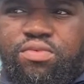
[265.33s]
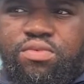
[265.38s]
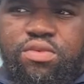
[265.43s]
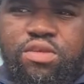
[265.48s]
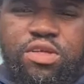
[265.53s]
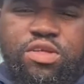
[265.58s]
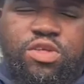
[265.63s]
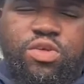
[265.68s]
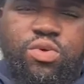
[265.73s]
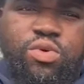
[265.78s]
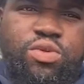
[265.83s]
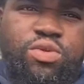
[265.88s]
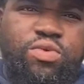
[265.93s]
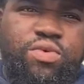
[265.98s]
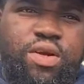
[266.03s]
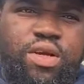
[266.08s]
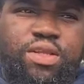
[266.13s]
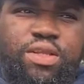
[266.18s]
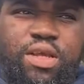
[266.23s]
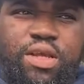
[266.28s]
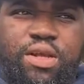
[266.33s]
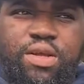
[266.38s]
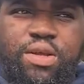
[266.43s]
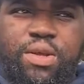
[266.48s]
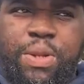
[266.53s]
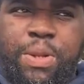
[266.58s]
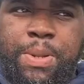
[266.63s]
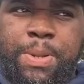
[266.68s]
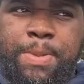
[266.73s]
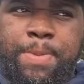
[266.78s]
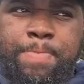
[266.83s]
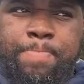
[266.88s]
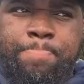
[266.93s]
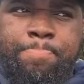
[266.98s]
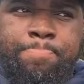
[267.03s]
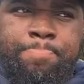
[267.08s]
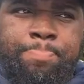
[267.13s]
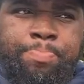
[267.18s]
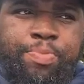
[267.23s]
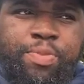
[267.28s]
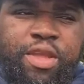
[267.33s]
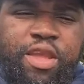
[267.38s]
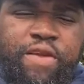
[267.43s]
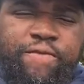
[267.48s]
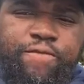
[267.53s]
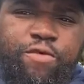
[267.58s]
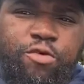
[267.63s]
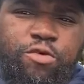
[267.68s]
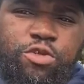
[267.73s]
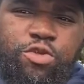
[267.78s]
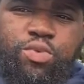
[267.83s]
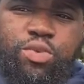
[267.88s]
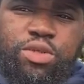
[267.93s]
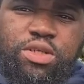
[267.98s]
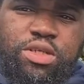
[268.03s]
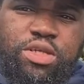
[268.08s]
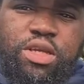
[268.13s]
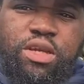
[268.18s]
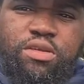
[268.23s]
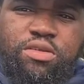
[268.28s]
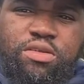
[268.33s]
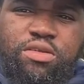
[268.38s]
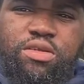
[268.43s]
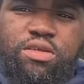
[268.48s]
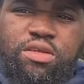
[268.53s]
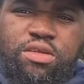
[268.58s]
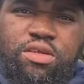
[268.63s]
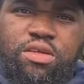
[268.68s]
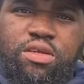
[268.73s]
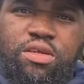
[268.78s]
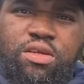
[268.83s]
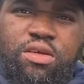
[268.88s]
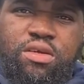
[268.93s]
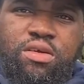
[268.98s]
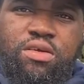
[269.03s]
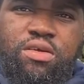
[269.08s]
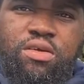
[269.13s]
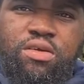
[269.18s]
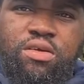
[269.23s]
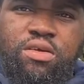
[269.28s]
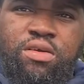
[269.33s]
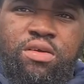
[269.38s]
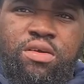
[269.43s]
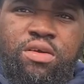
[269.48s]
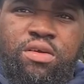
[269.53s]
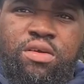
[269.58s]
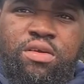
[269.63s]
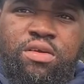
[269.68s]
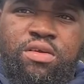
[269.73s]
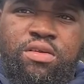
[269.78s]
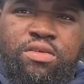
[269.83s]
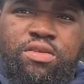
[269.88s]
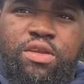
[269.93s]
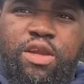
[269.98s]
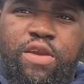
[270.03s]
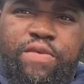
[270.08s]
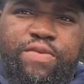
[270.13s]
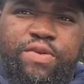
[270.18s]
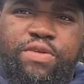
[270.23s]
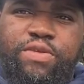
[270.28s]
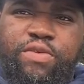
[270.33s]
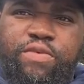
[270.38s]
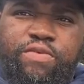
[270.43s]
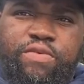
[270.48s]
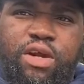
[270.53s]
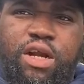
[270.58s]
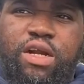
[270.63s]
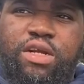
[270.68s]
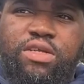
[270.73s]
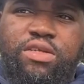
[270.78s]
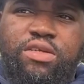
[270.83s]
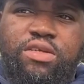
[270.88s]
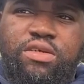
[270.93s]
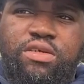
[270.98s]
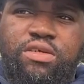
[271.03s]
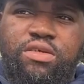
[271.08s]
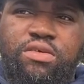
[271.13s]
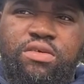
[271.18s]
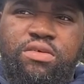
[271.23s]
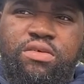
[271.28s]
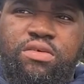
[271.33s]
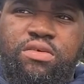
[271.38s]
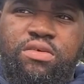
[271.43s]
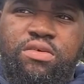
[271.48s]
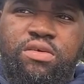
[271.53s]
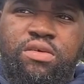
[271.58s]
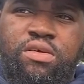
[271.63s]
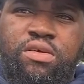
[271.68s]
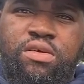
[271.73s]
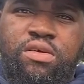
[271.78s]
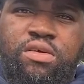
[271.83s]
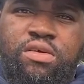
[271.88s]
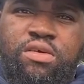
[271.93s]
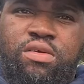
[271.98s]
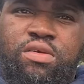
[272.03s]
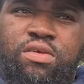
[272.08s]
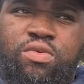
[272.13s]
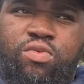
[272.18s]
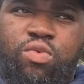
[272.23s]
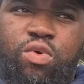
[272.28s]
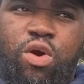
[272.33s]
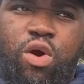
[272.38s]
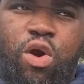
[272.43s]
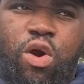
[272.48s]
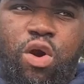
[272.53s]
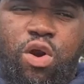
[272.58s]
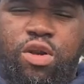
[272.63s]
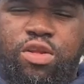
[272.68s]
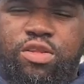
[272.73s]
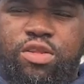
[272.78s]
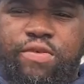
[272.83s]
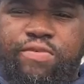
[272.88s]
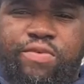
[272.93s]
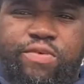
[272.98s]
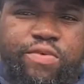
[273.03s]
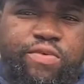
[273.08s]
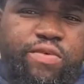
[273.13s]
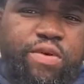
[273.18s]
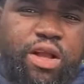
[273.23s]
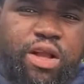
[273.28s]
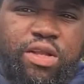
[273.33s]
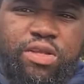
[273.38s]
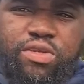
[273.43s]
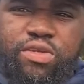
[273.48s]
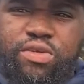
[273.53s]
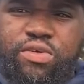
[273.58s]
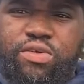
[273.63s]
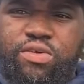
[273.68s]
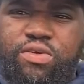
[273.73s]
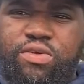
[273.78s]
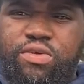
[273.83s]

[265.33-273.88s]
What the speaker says: They're 2-3 right now. If you switch Kansas City defensive roster, well, our defensive roster,